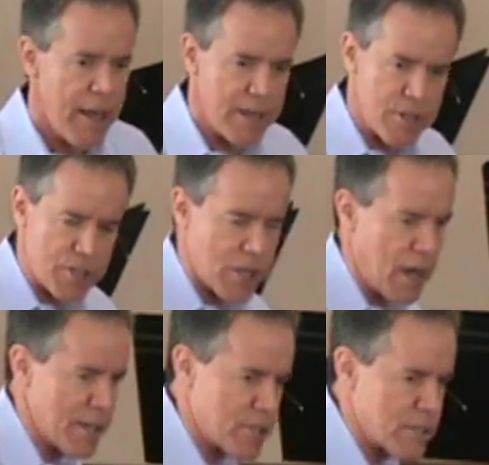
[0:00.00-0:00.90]
and
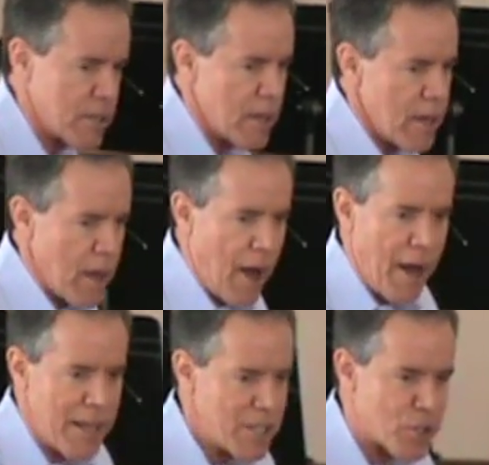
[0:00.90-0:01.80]
discussed
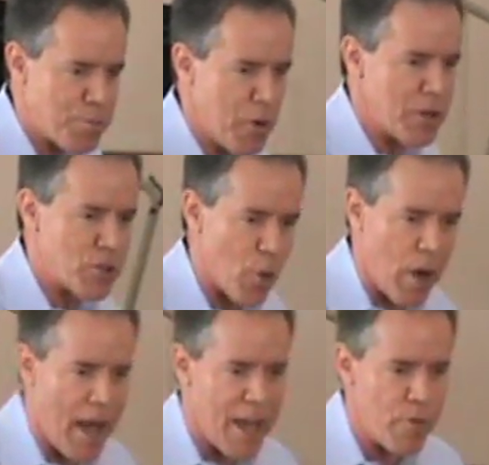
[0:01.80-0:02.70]
uh, his
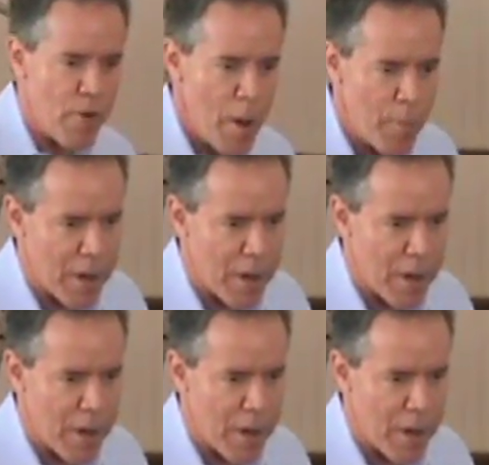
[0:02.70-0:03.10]
spiritual life